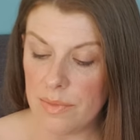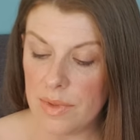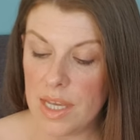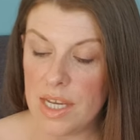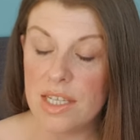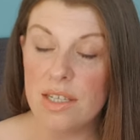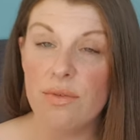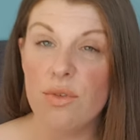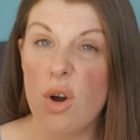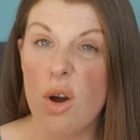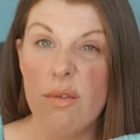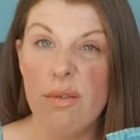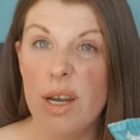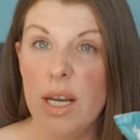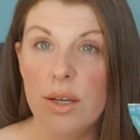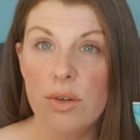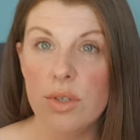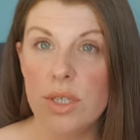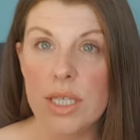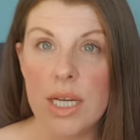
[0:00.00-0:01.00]
These have got a
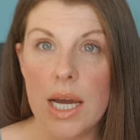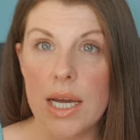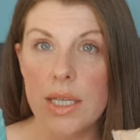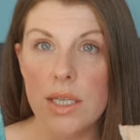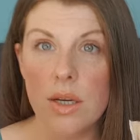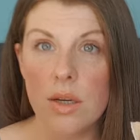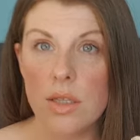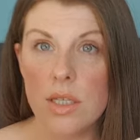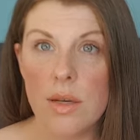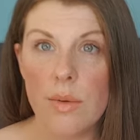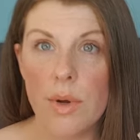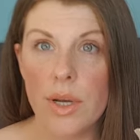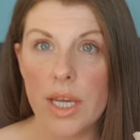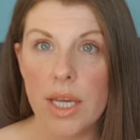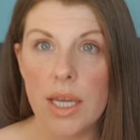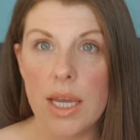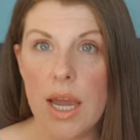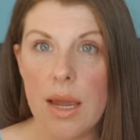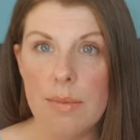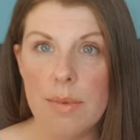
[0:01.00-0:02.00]
really good date on, so I
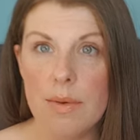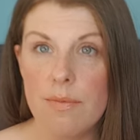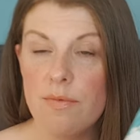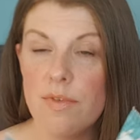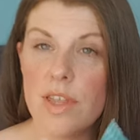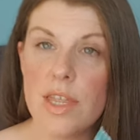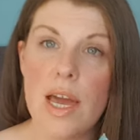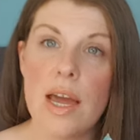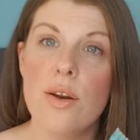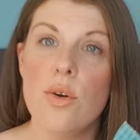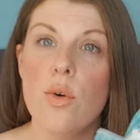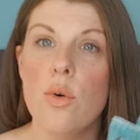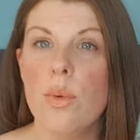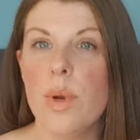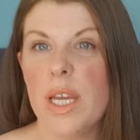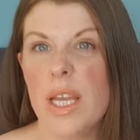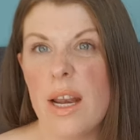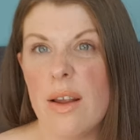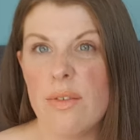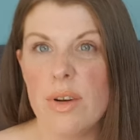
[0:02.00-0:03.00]
can keep them for then, or
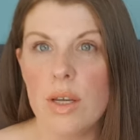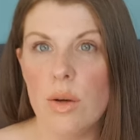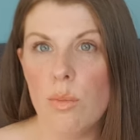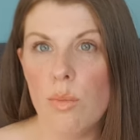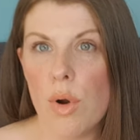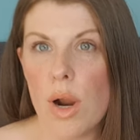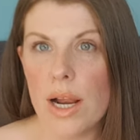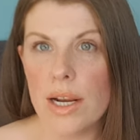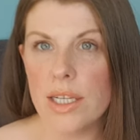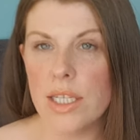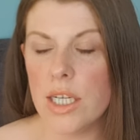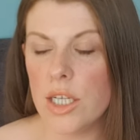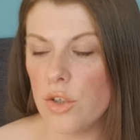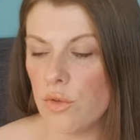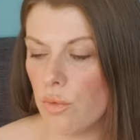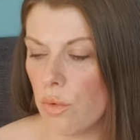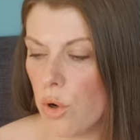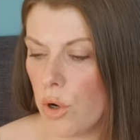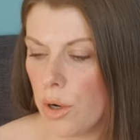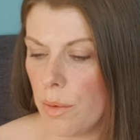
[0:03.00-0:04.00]
we can have a little
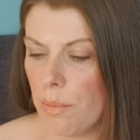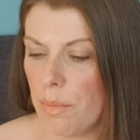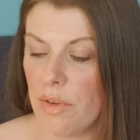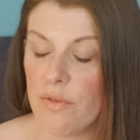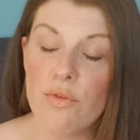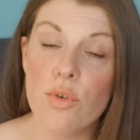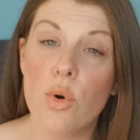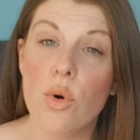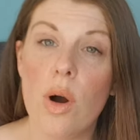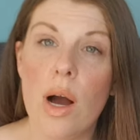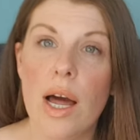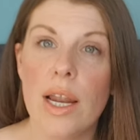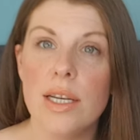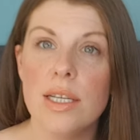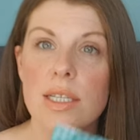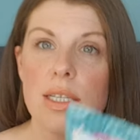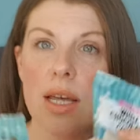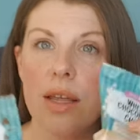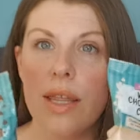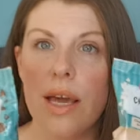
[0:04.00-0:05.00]
practice run beforehand.
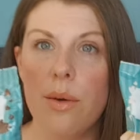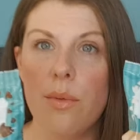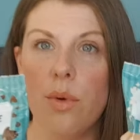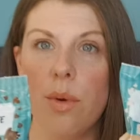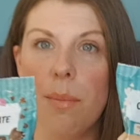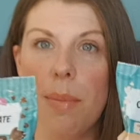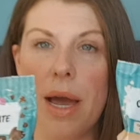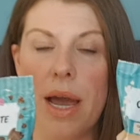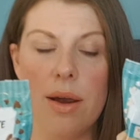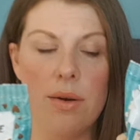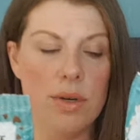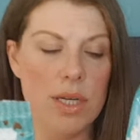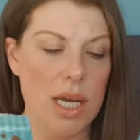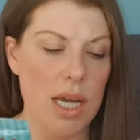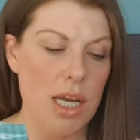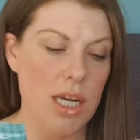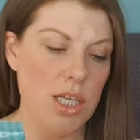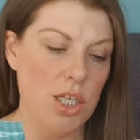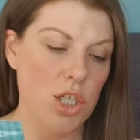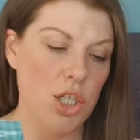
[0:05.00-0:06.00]
So they were a pound
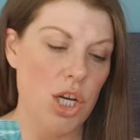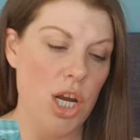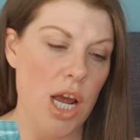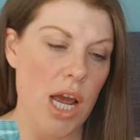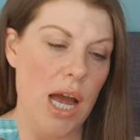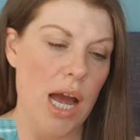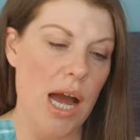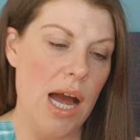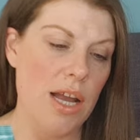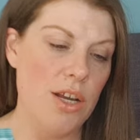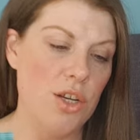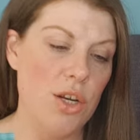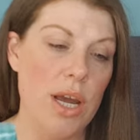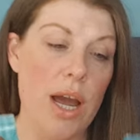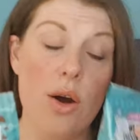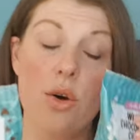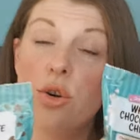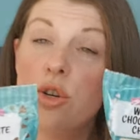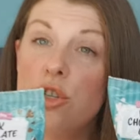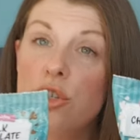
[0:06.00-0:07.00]
each, and you
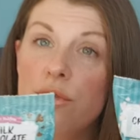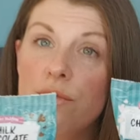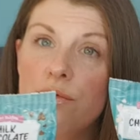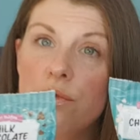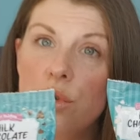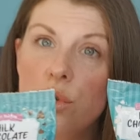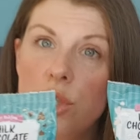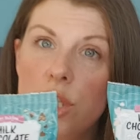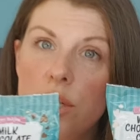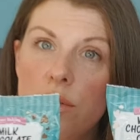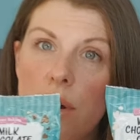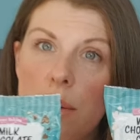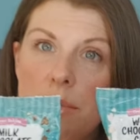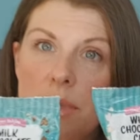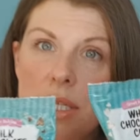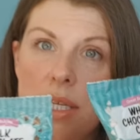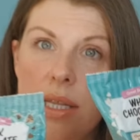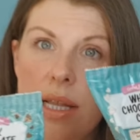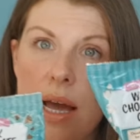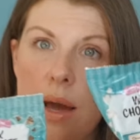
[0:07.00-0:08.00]
get 140
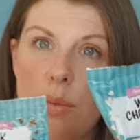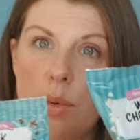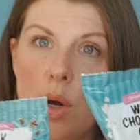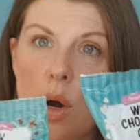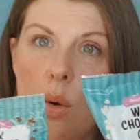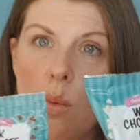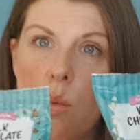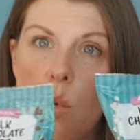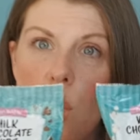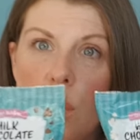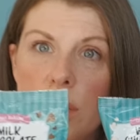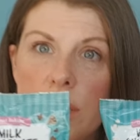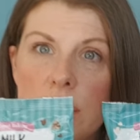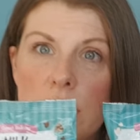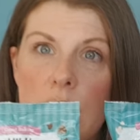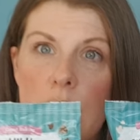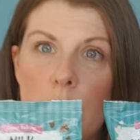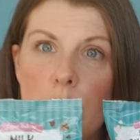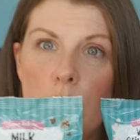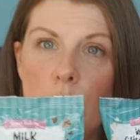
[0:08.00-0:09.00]
grams in there. We've got white
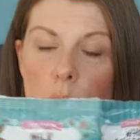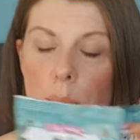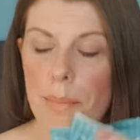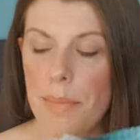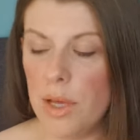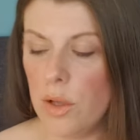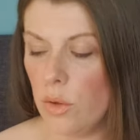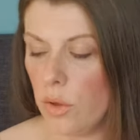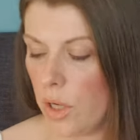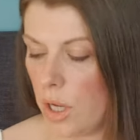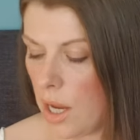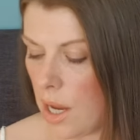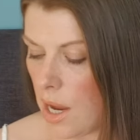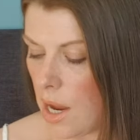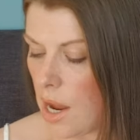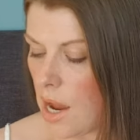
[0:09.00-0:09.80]
and we've got milk.